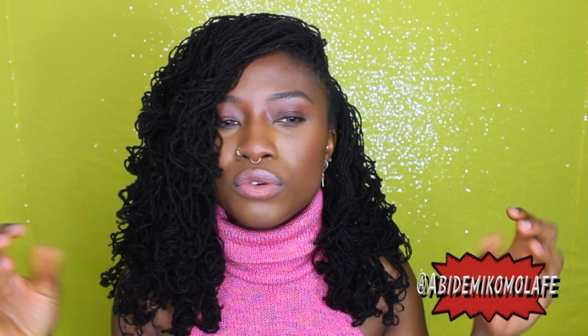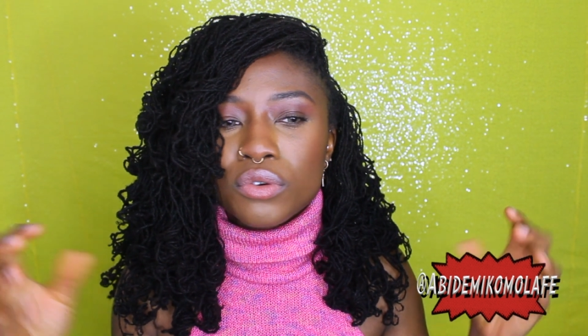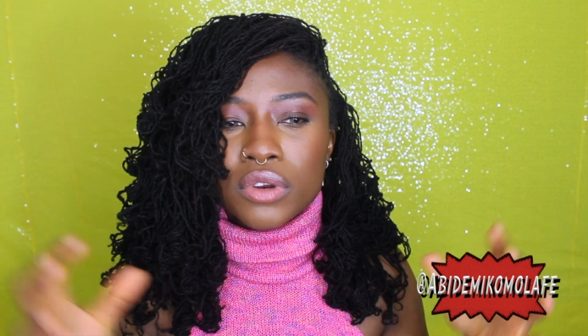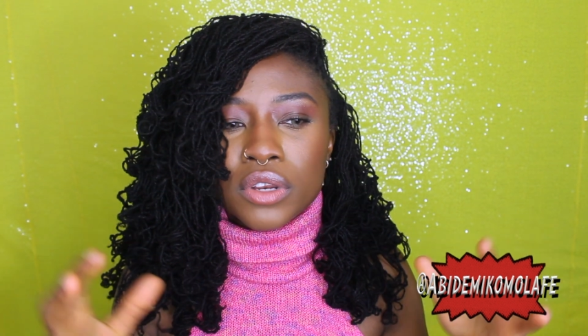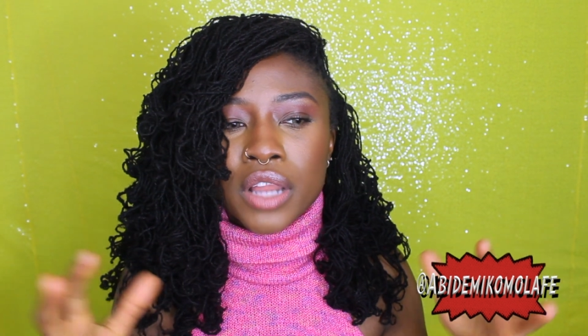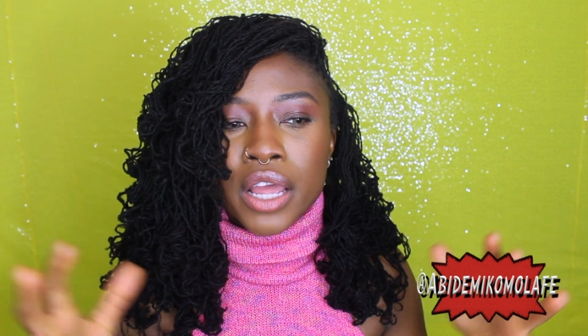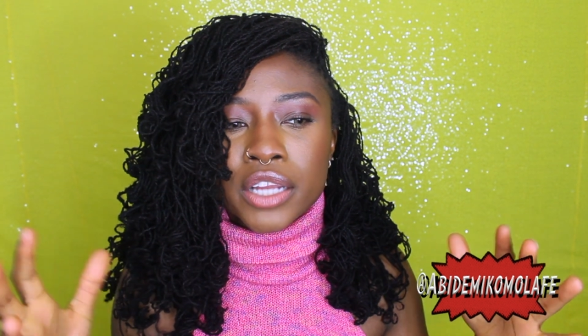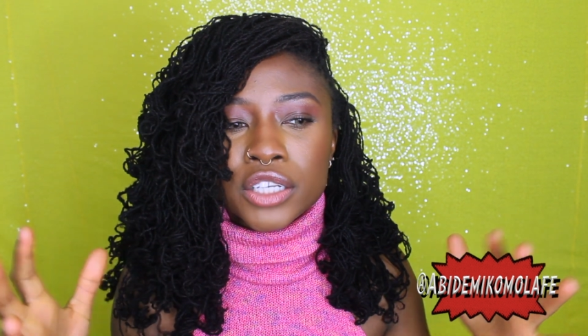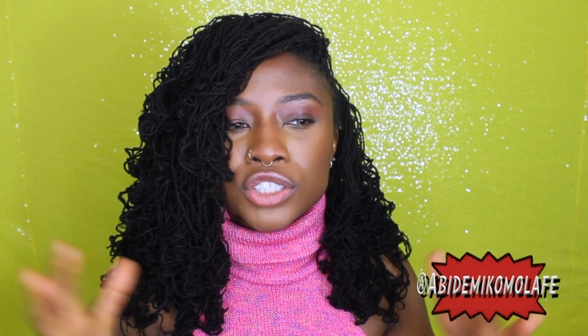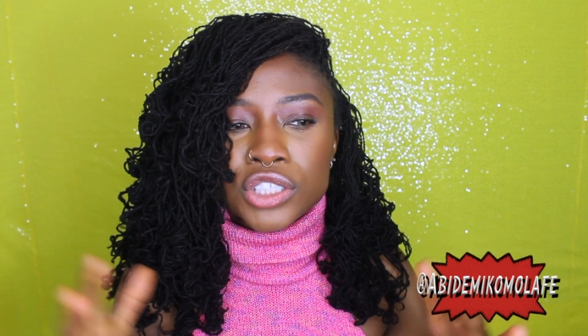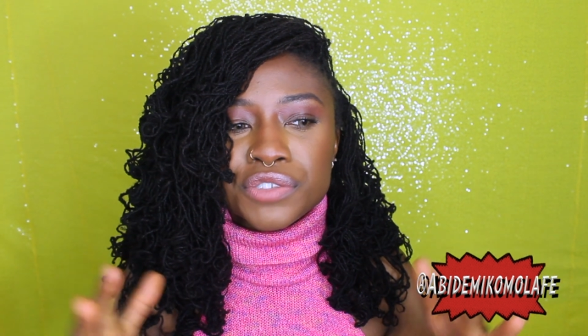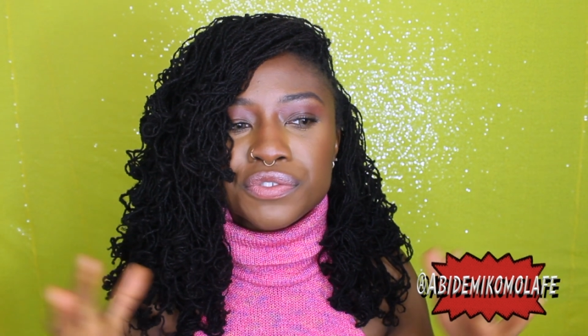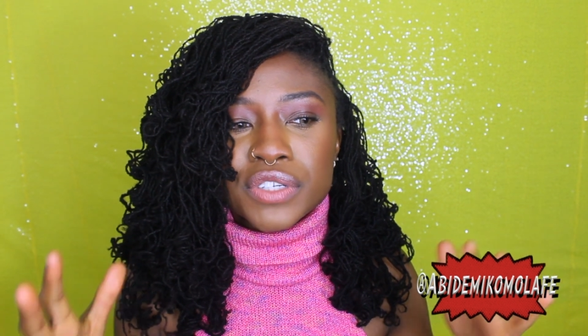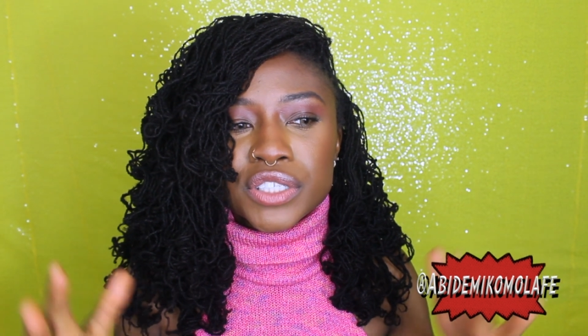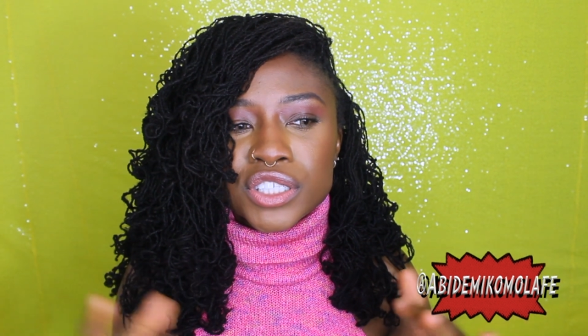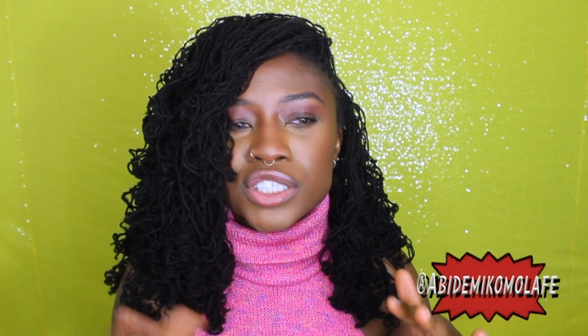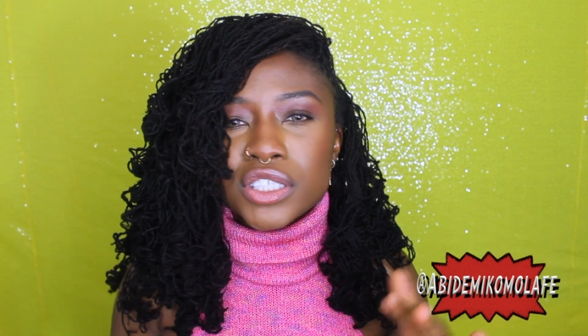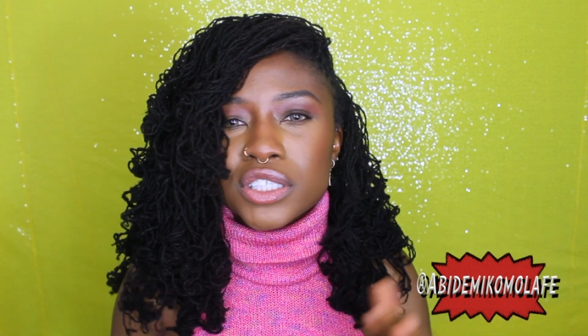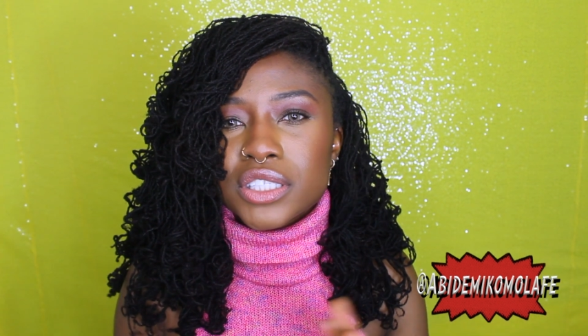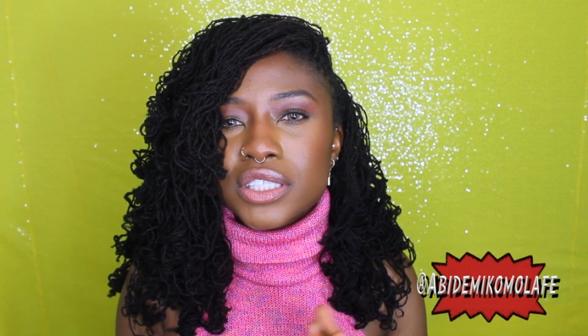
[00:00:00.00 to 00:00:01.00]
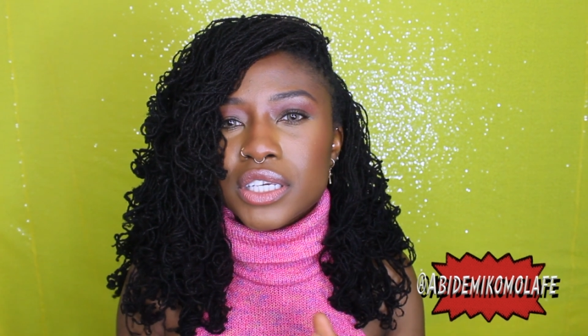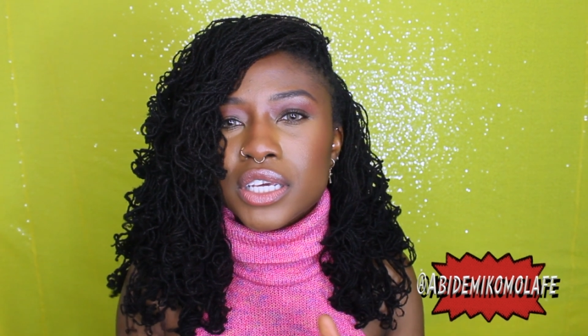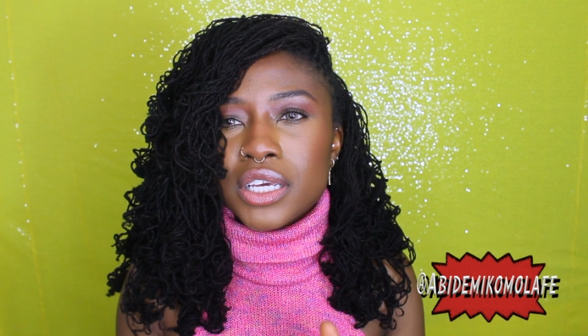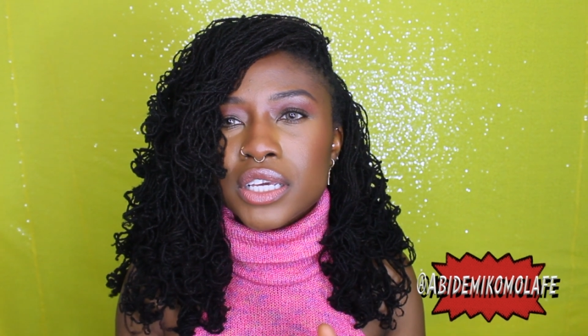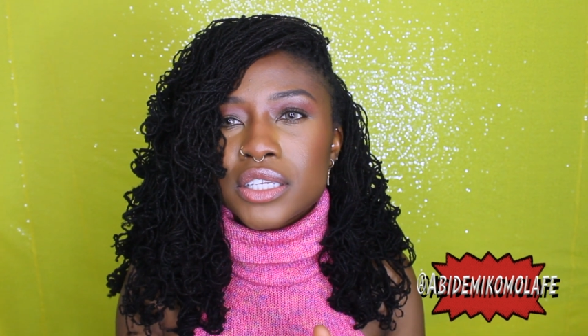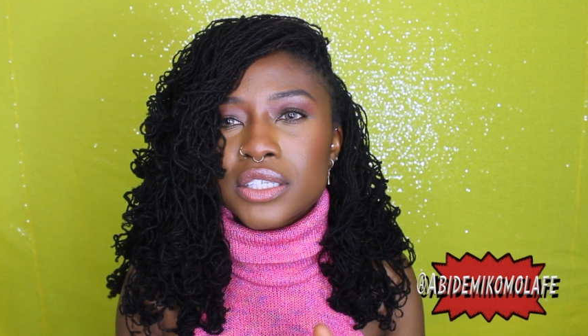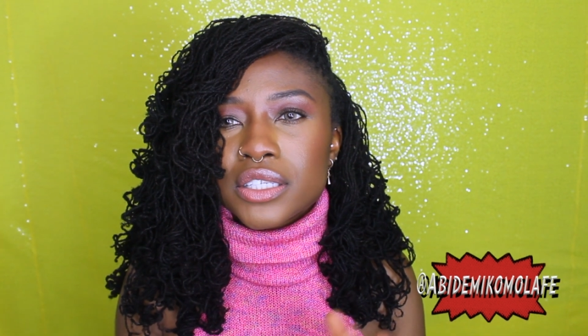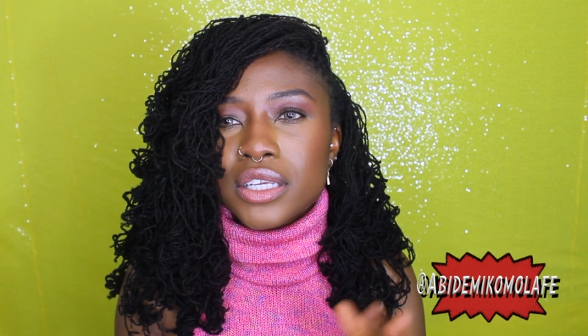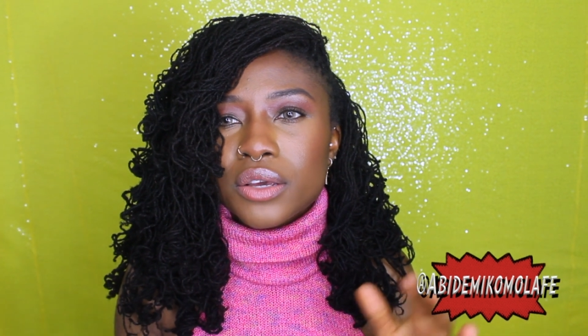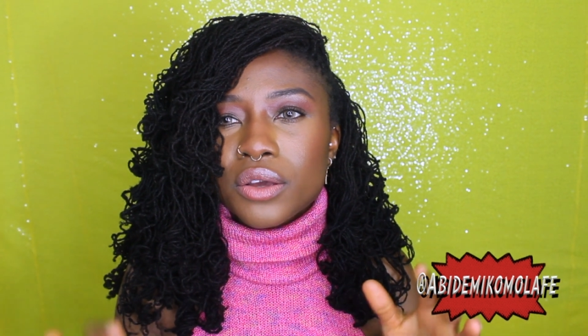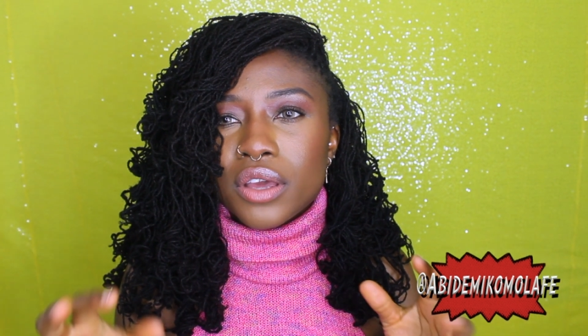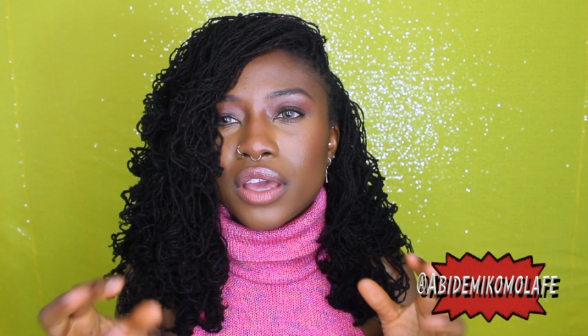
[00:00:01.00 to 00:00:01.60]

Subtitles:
like deficiencies